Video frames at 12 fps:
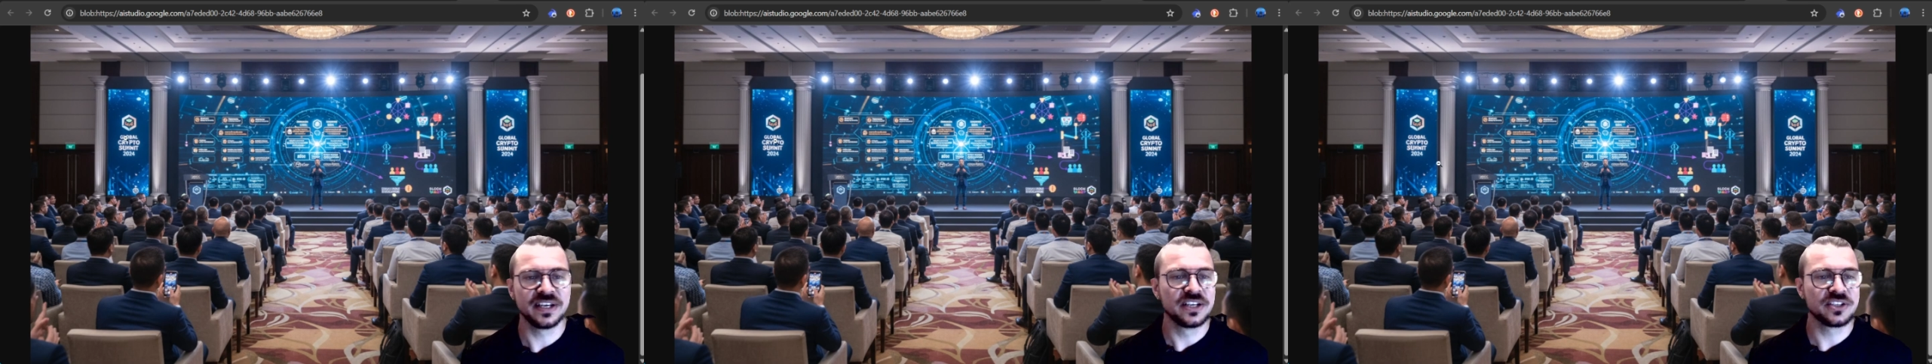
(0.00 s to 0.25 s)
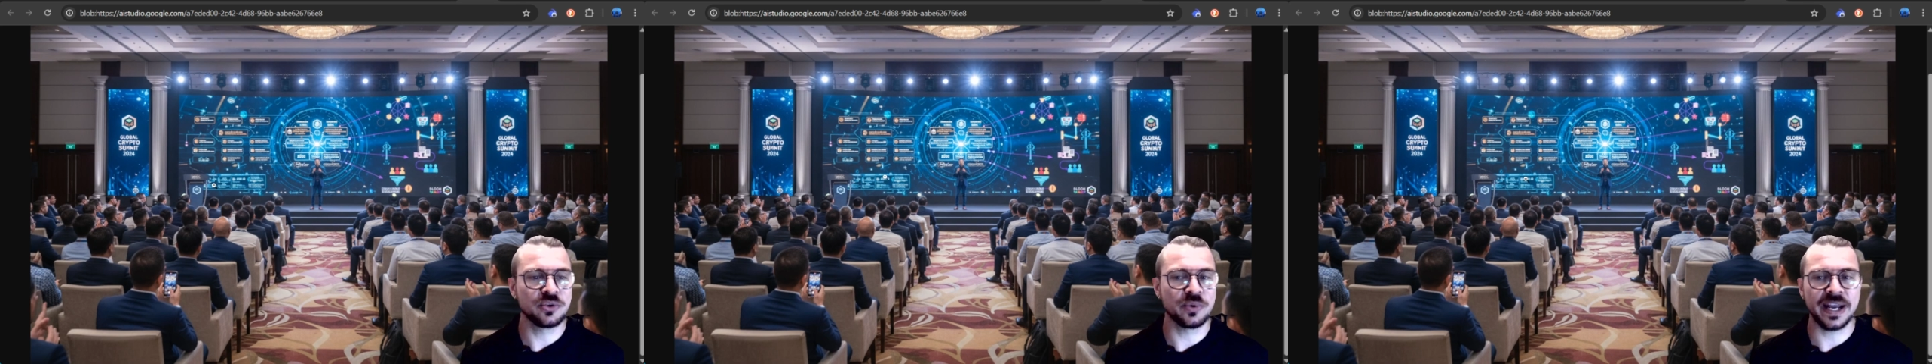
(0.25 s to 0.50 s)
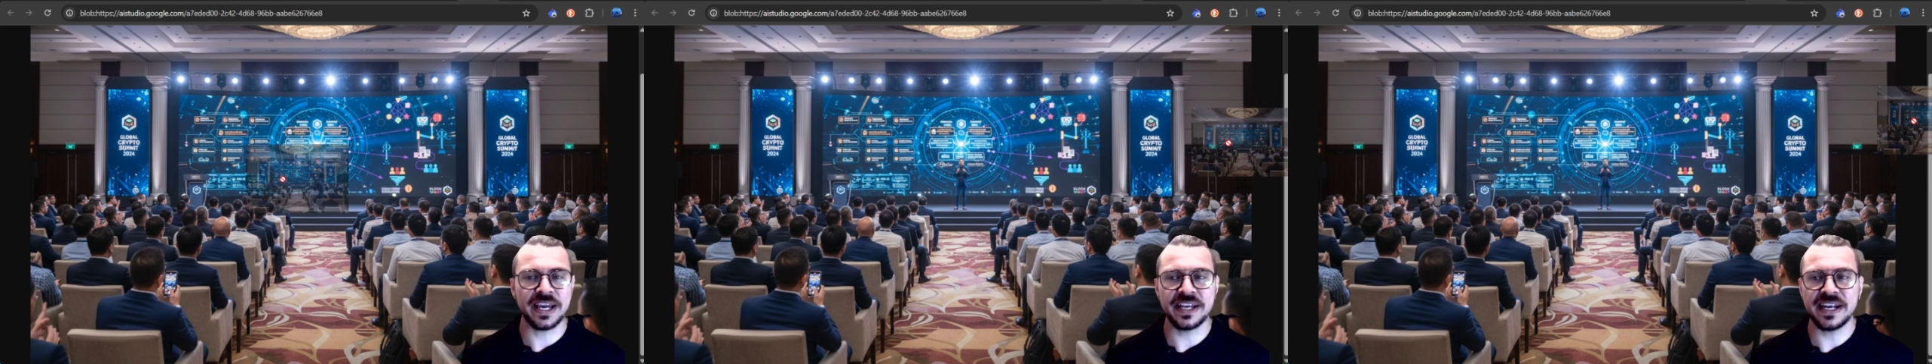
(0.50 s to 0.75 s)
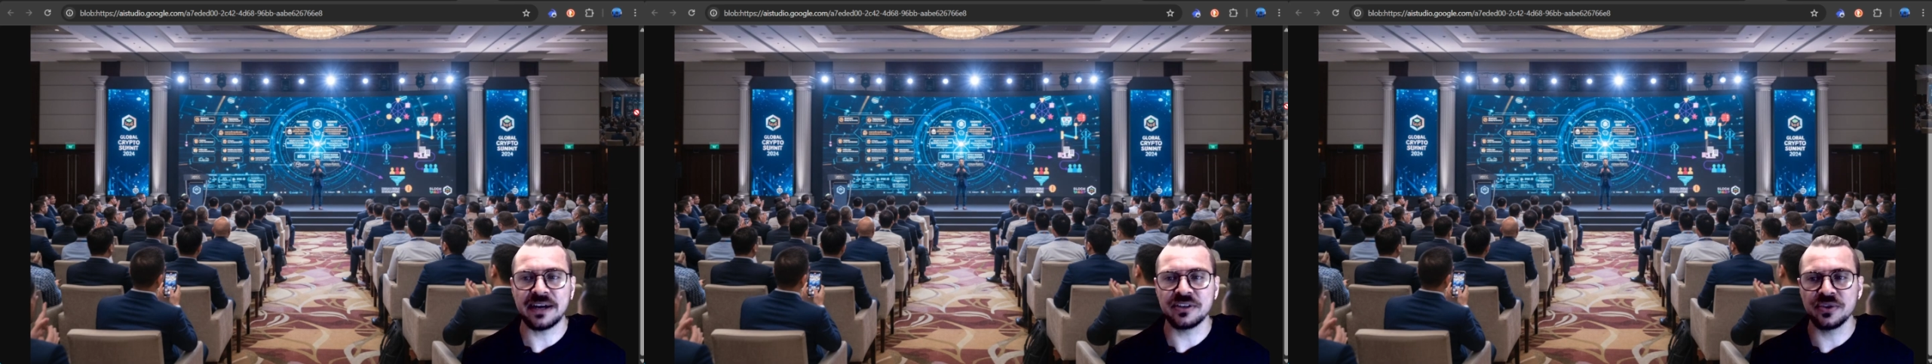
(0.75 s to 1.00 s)
So what I
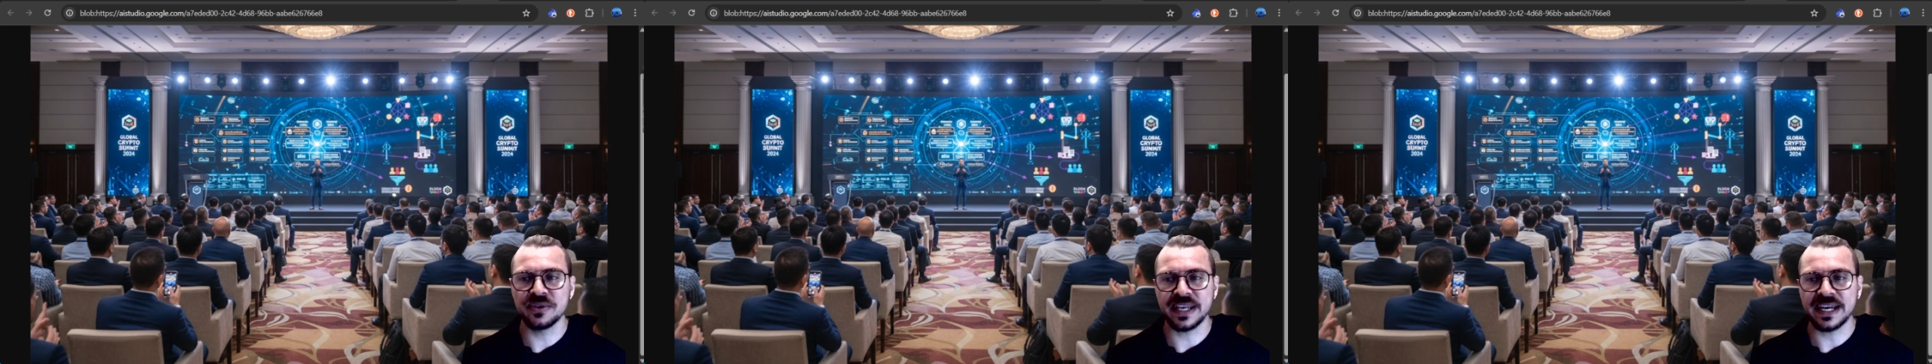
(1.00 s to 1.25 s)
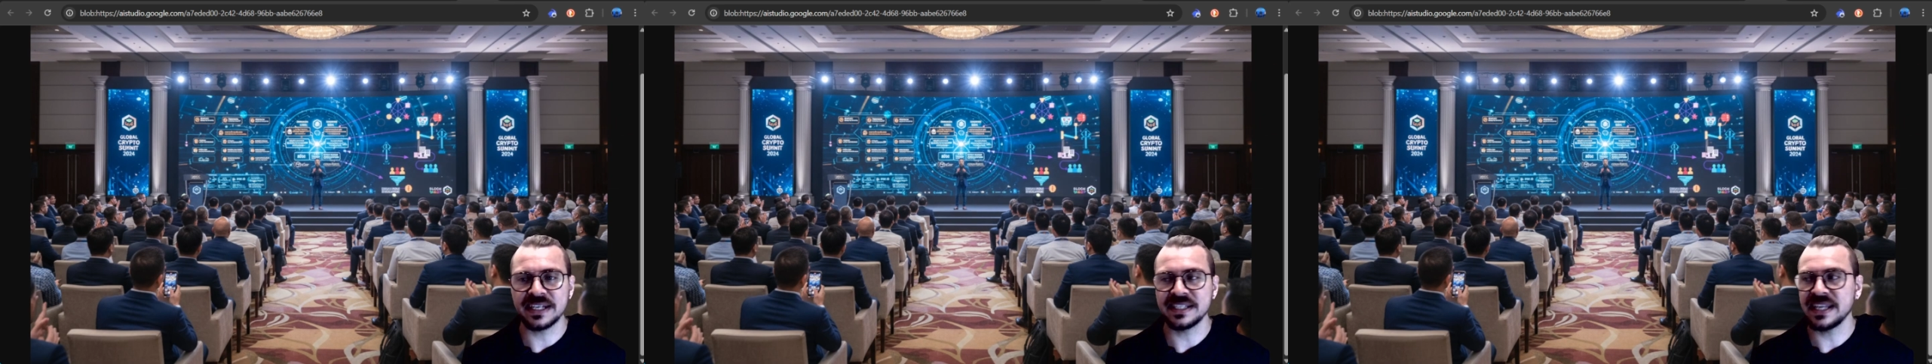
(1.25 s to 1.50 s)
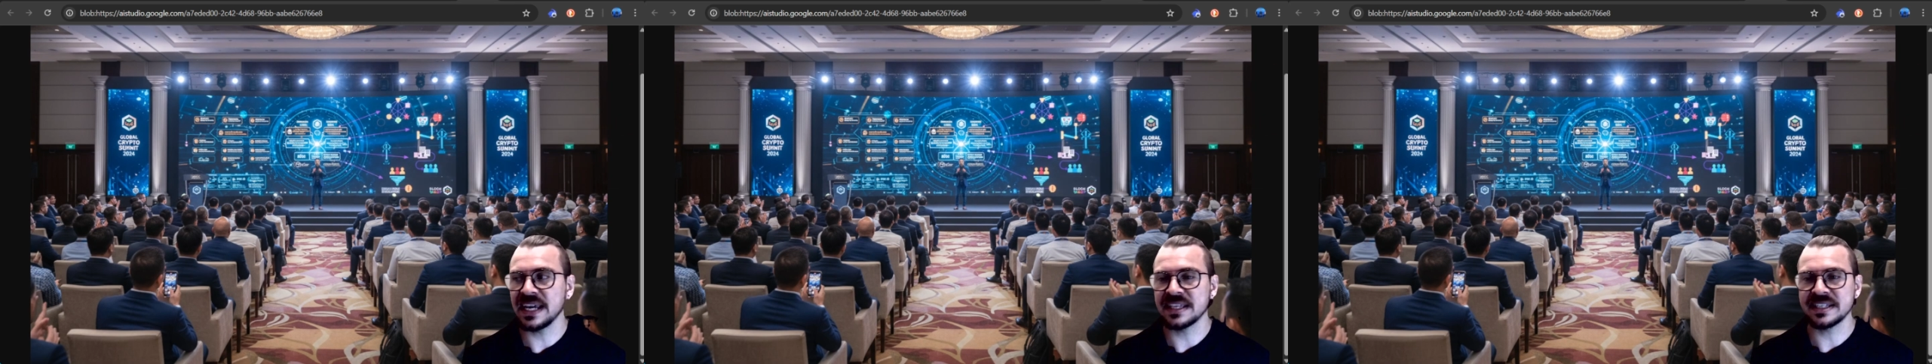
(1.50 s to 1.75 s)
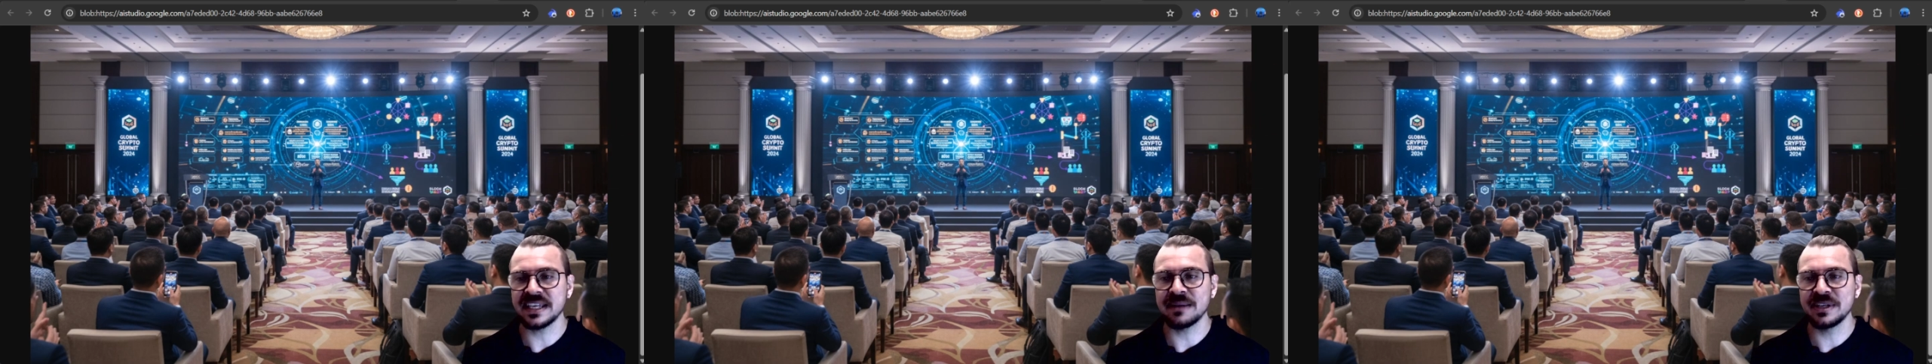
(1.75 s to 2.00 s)
can now do is I can take
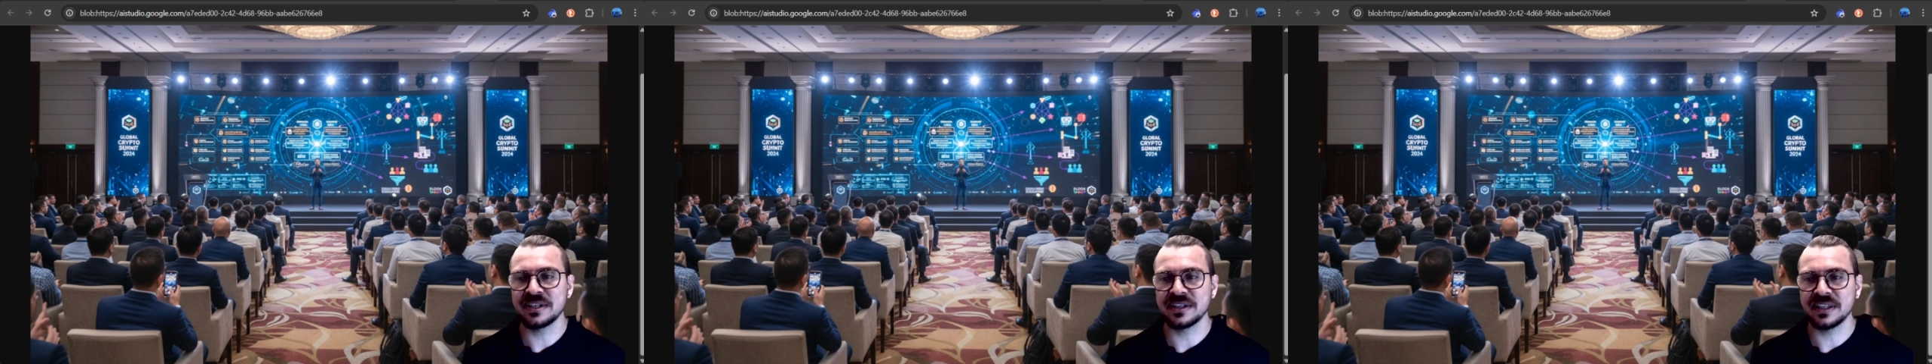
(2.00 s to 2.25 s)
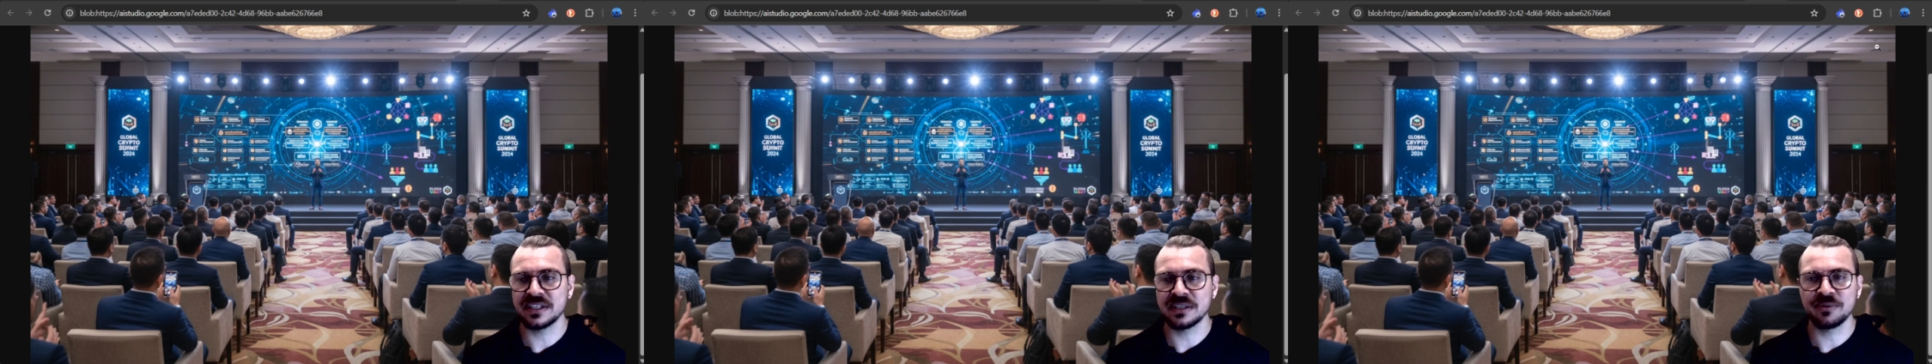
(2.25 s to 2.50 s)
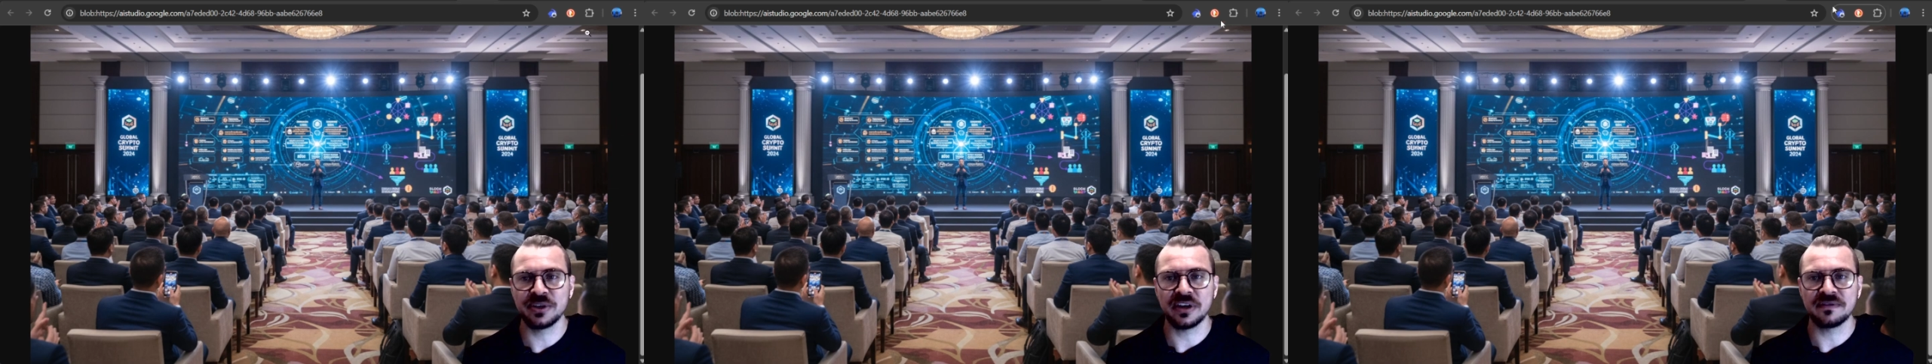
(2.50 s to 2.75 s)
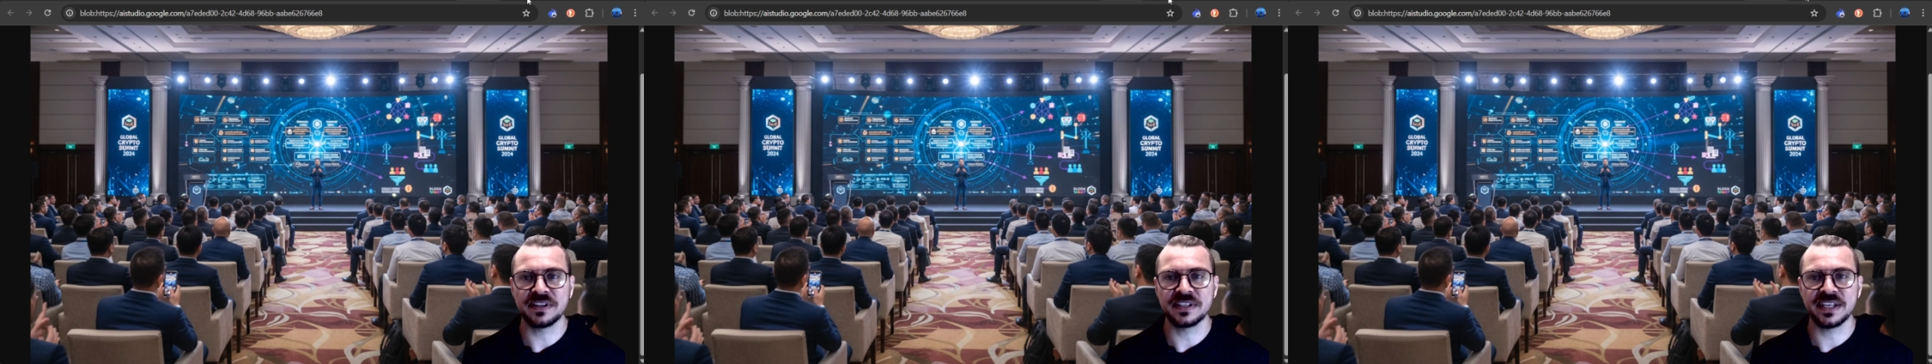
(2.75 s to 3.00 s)
this image, let's just put it off to the